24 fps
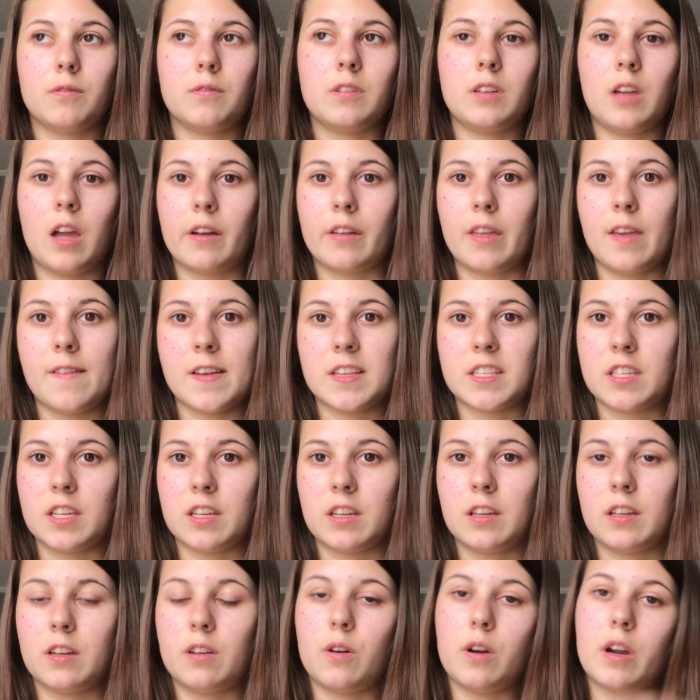Young Life as
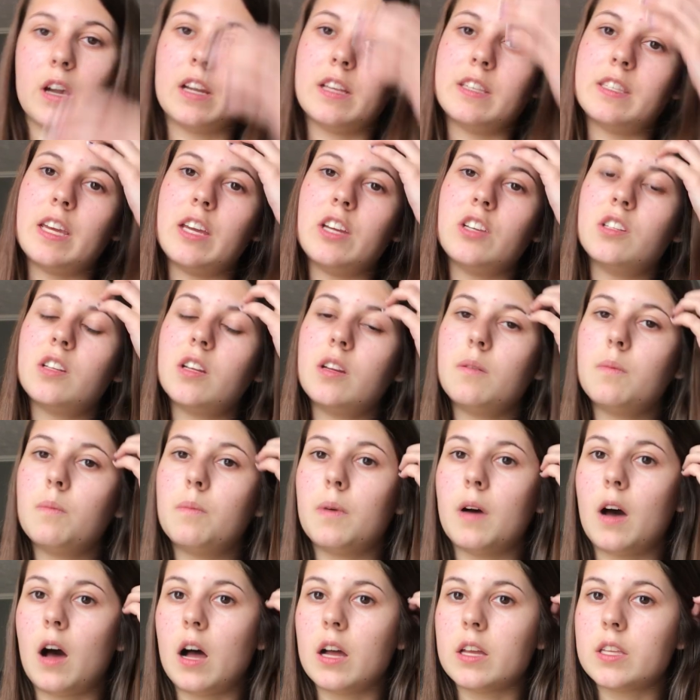an organization,
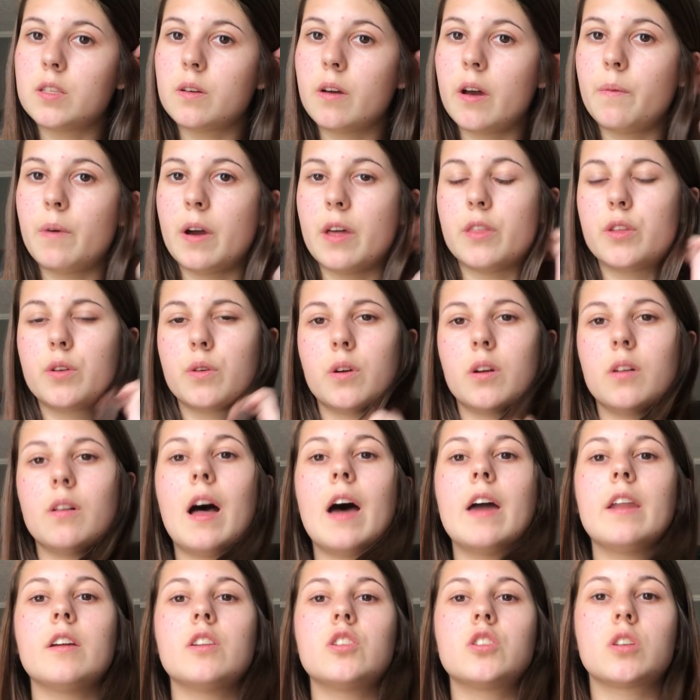but also I went through a
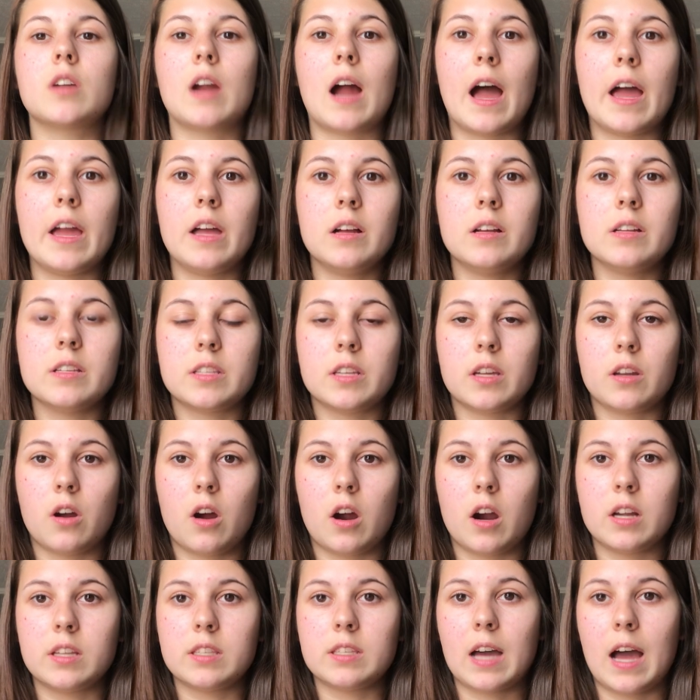lot of trials and
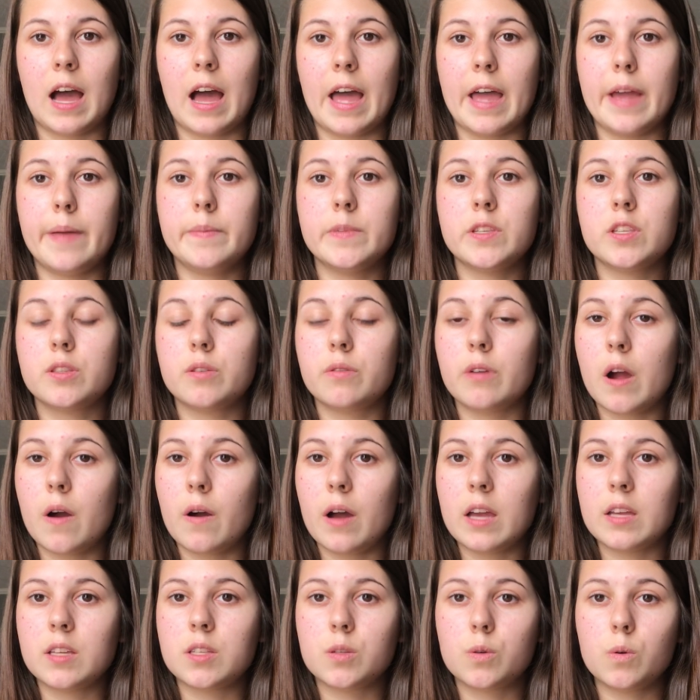hard times throughout
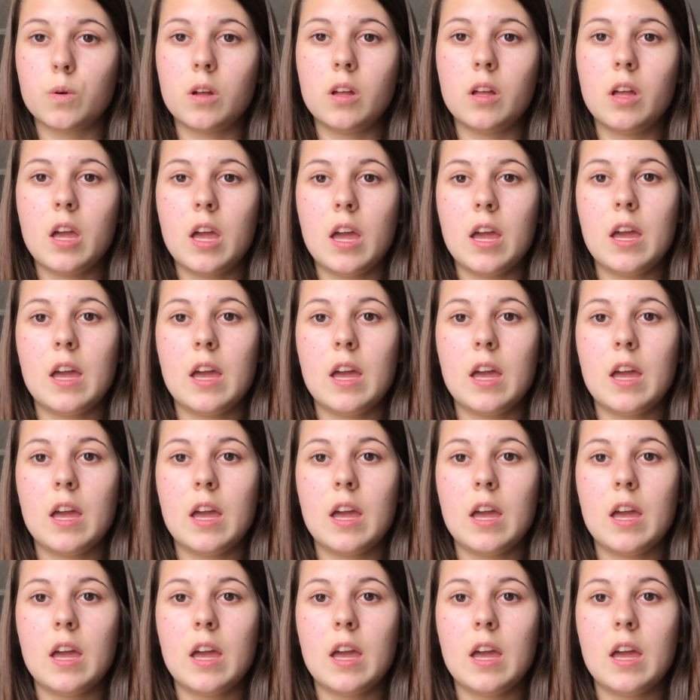high school.